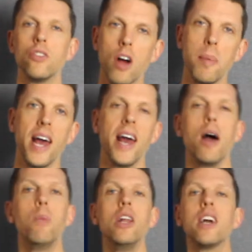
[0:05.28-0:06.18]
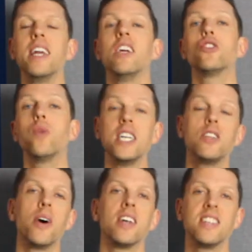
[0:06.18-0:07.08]
Drummer here, and we're looking at
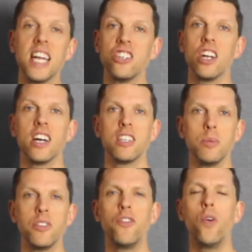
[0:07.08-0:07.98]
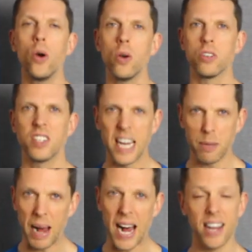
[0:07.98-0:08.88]
21 essential items for your stick
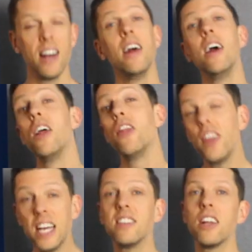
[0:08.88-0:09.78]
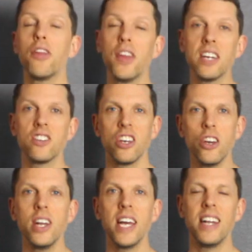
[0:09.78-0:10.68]
bag. These are the things that
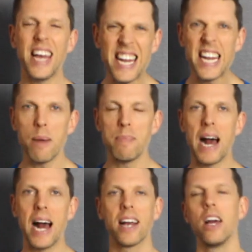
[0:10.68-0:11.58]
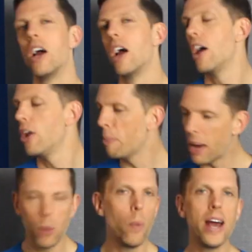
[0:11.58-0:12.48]
you need in that bag, no
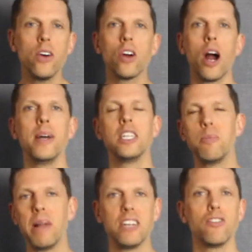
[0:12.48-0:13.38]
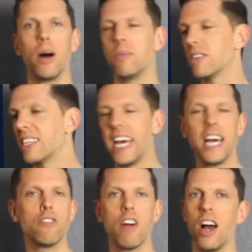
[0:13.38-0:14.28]
matter where you're going to play drums,
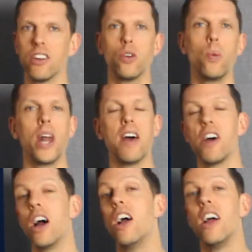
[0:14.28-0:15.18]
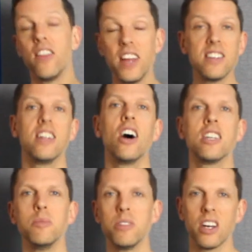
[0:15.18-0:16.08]
gig, rehearsal, whatever. These are the
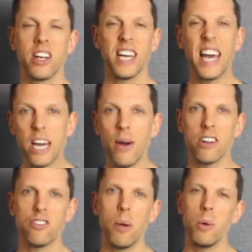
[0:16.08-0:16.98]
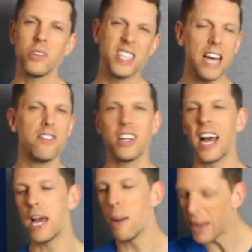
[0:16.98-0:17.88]
items that are going to get you out of trouble, save the
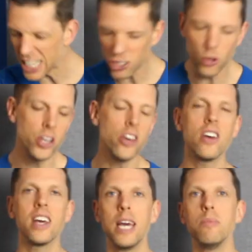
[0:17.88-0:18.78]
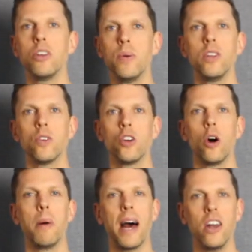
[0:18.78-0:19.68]
day, and make sure you can keep doing your
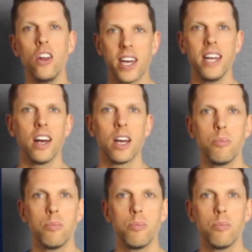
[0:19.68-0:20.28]
job and looking like a